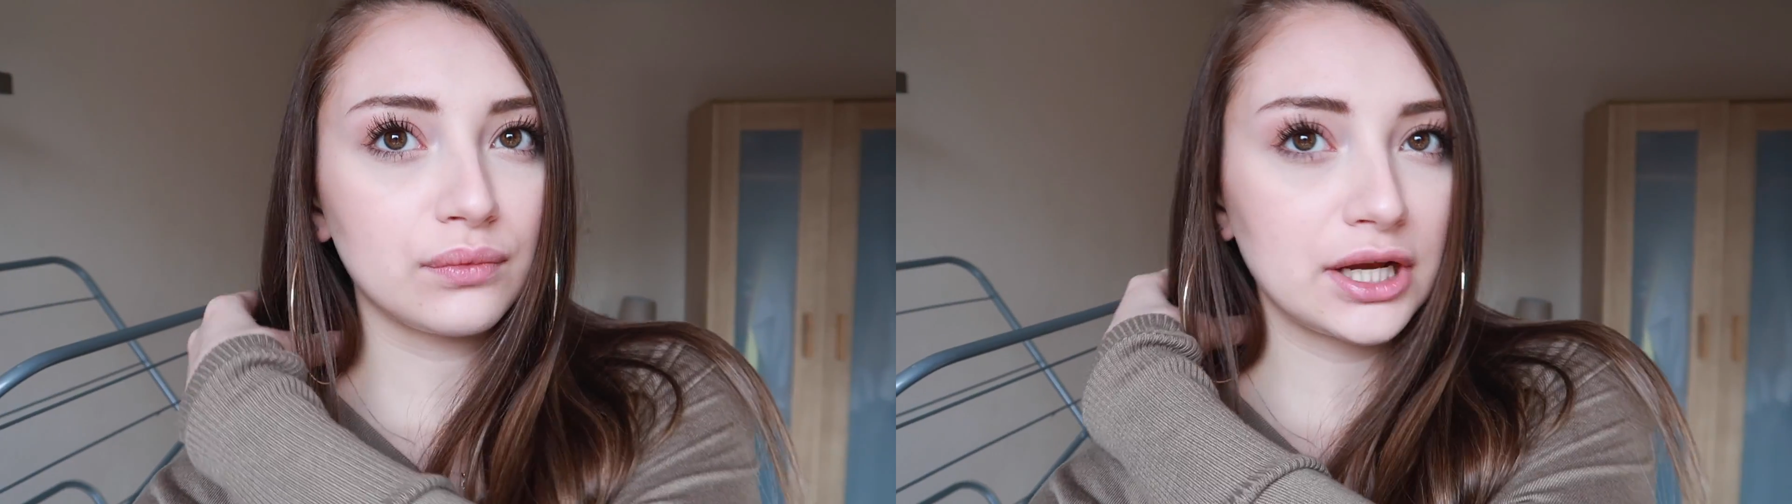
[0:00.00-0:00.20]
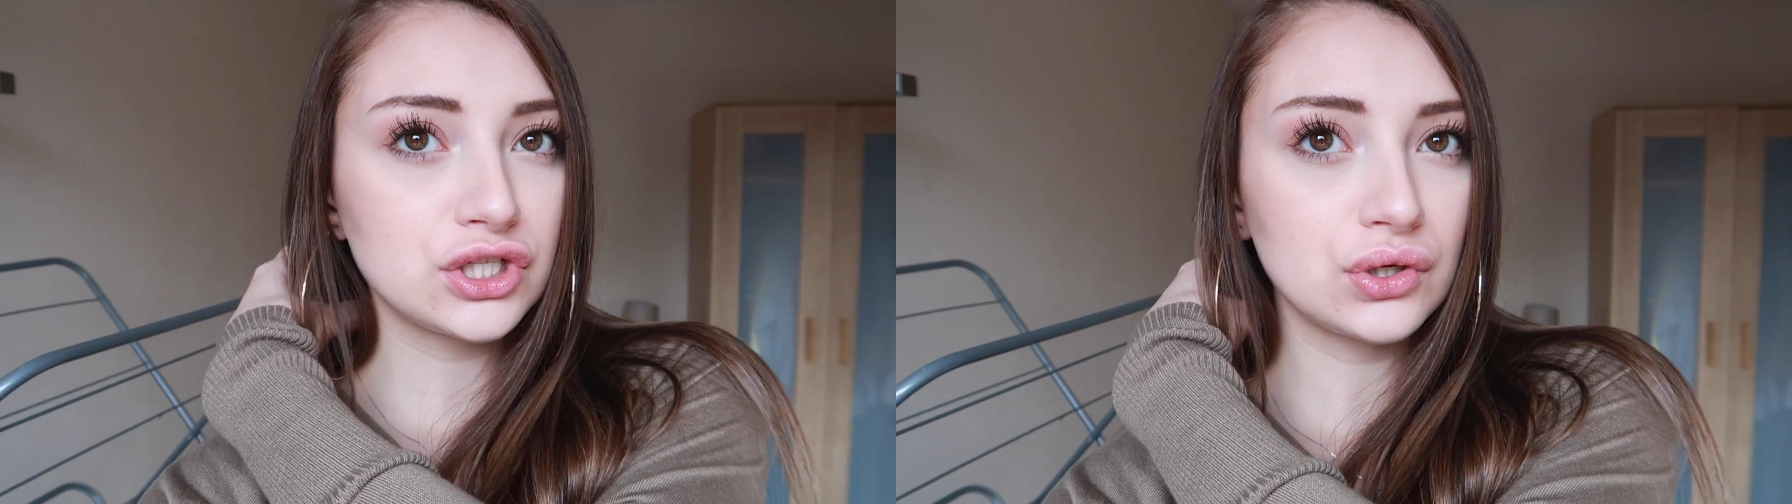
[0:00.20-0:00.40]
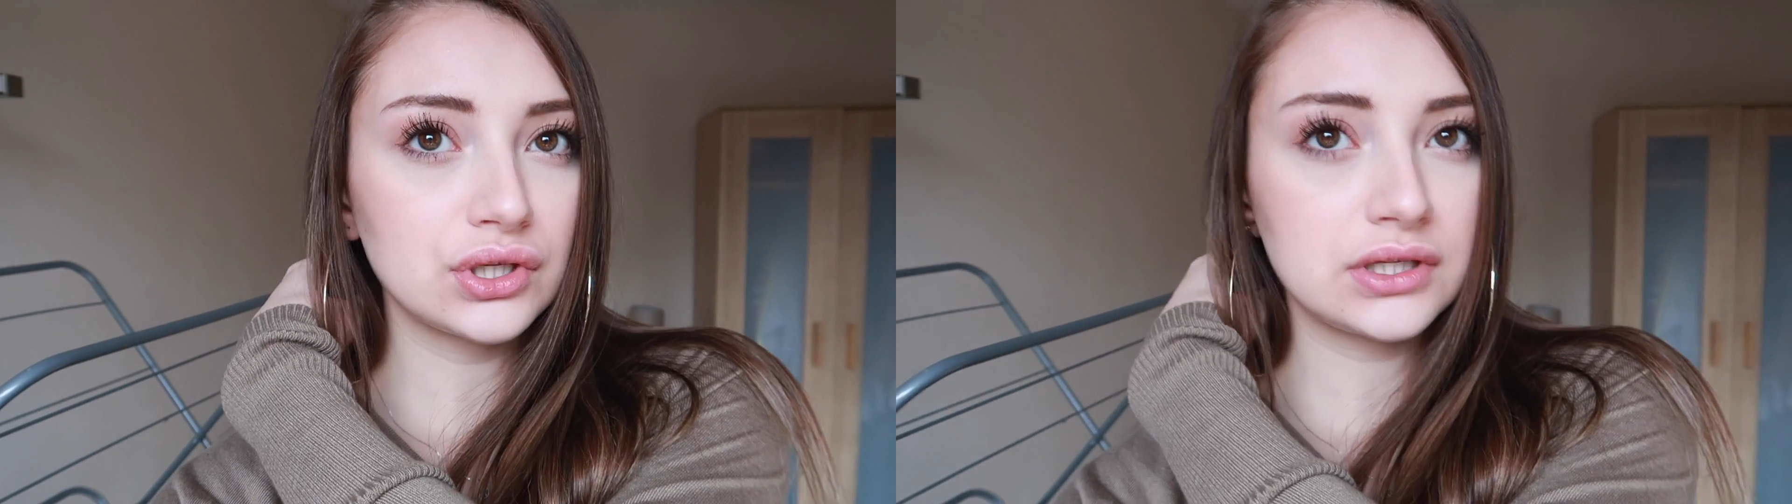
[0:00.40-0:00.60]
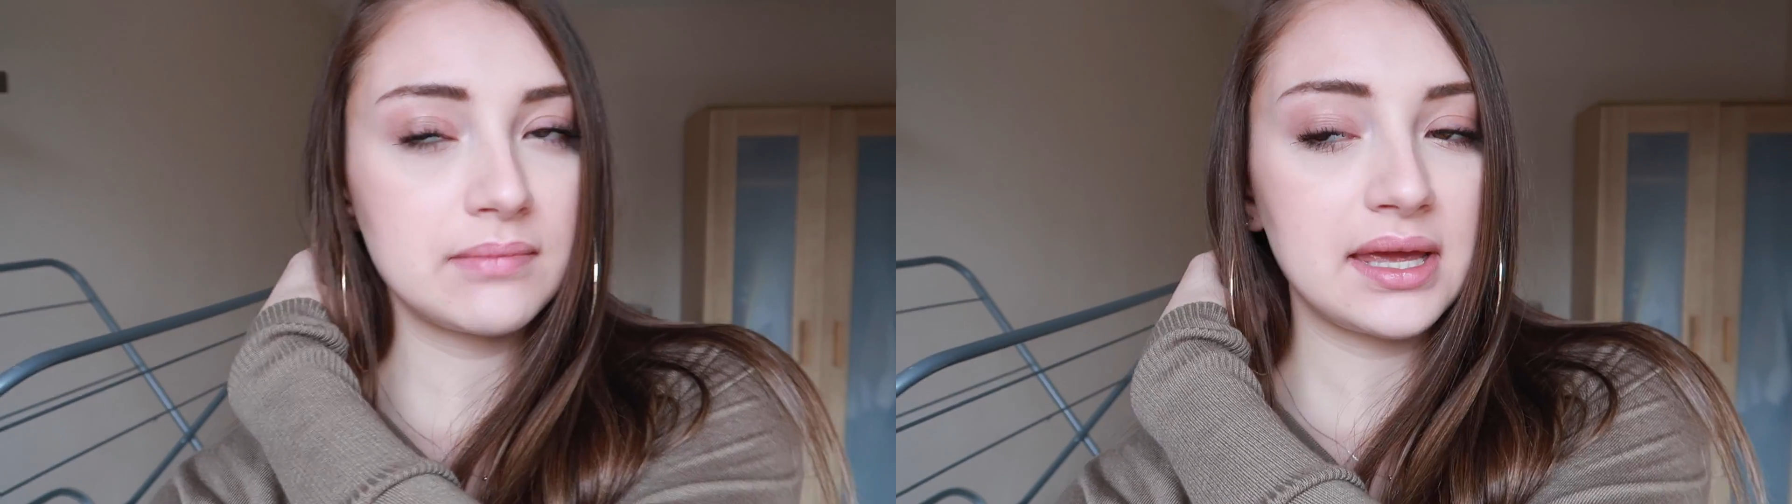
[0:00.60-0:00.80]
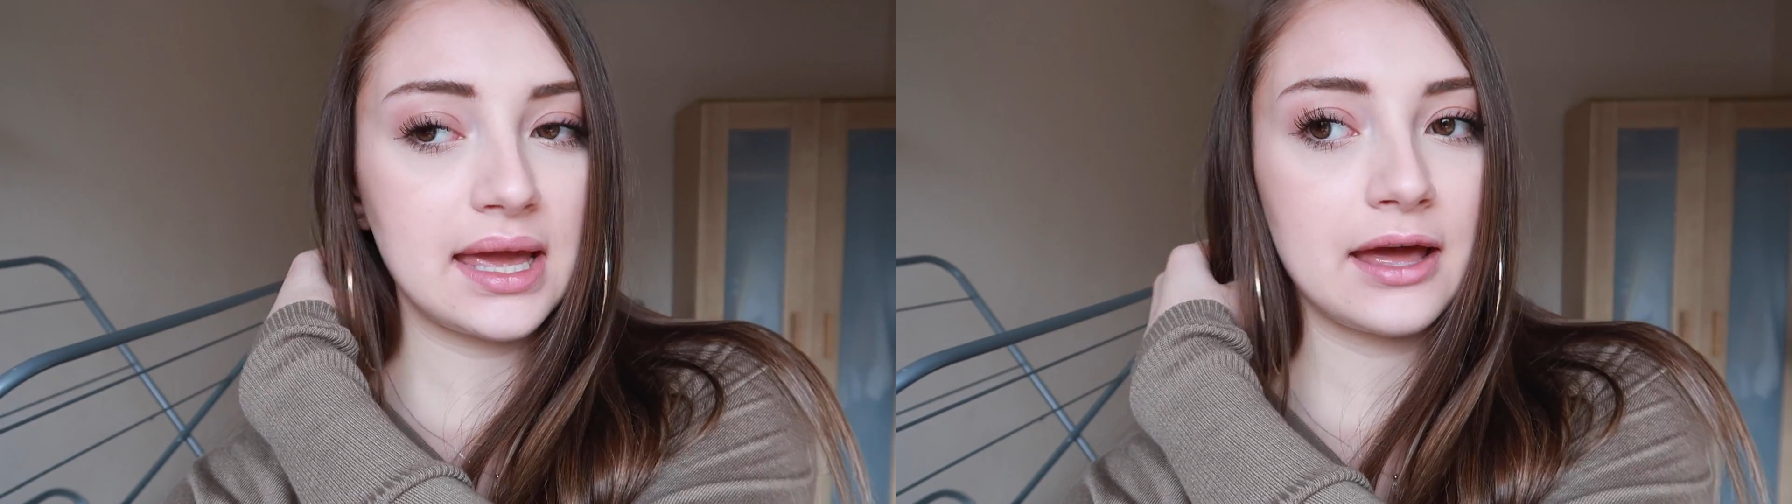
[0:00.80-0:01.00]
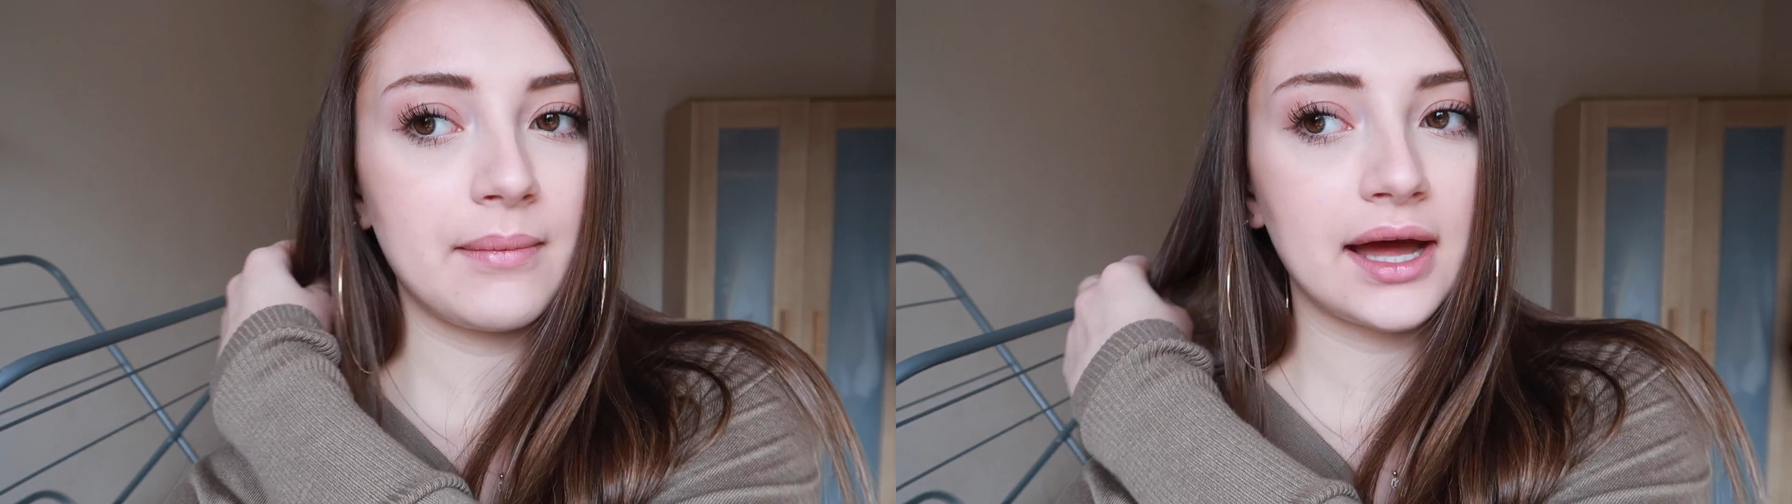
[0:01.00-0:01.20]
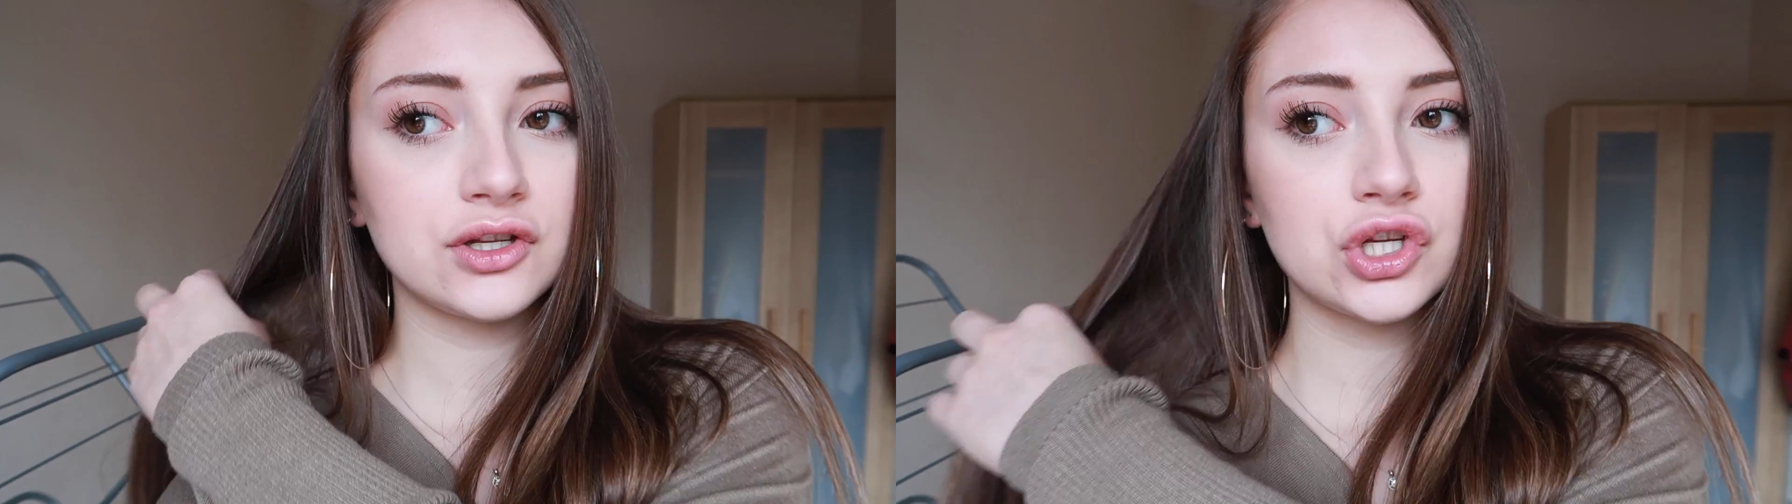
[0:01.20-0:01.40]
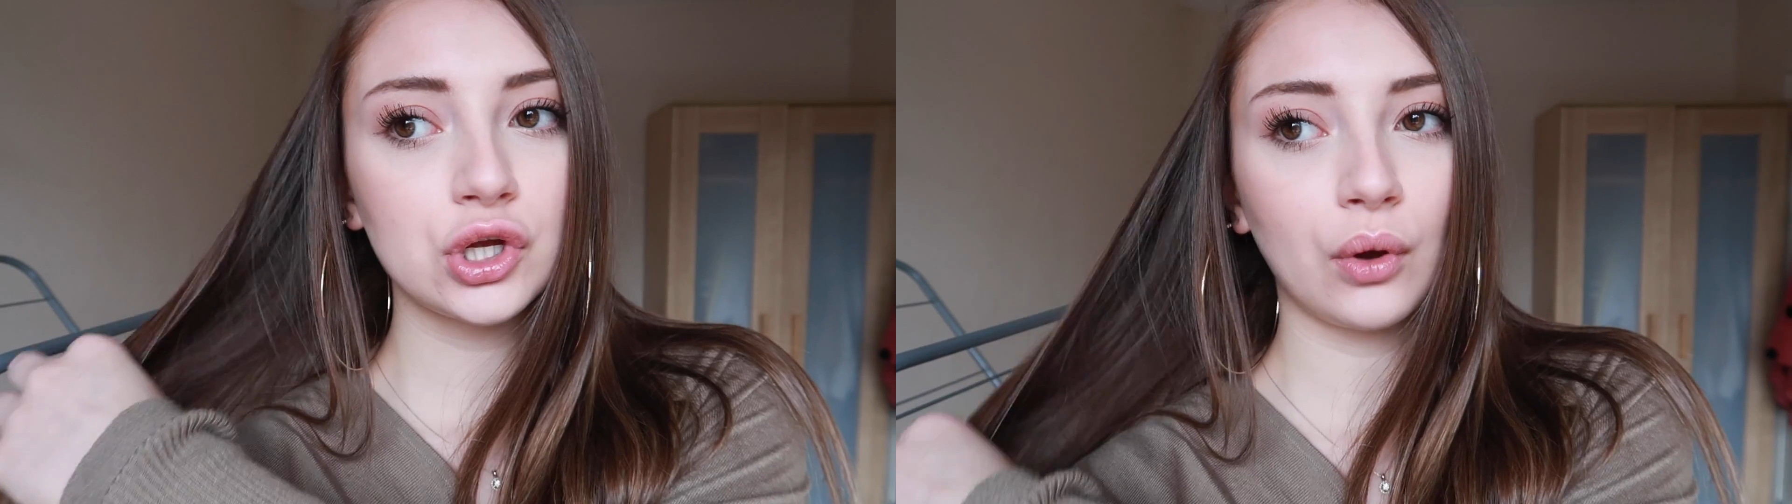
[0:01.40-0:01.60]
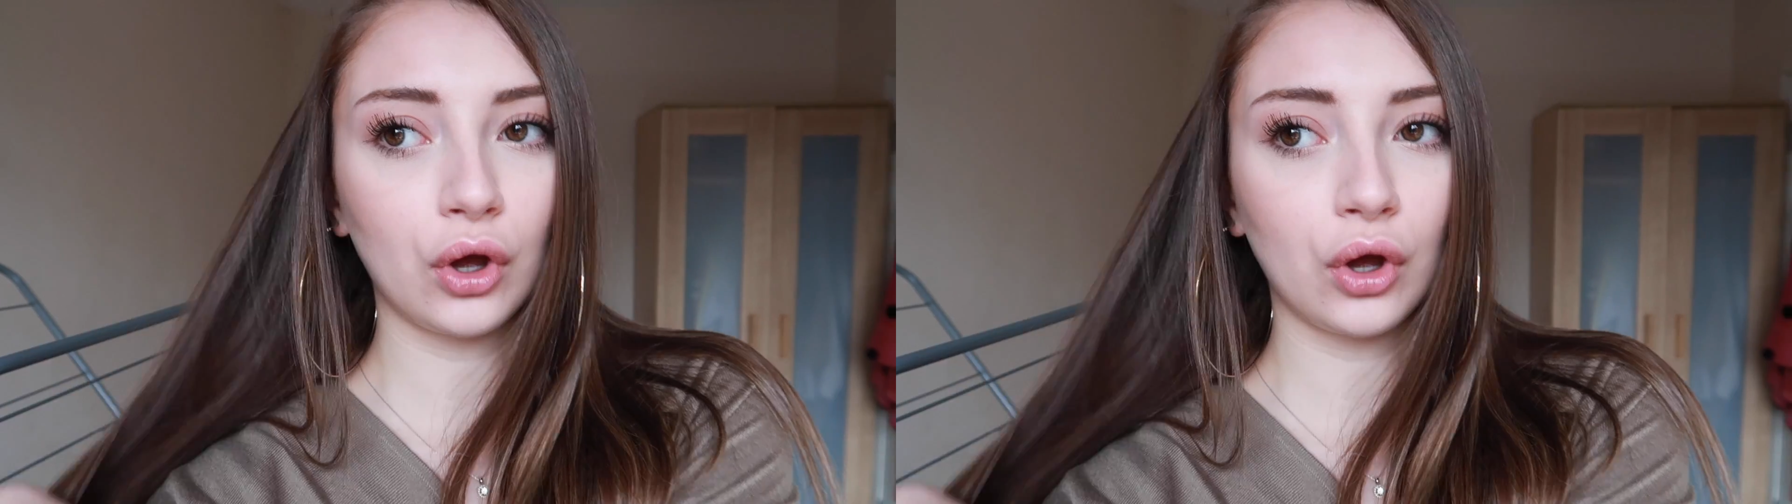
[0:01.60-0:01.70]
with my tutor to meet him at 2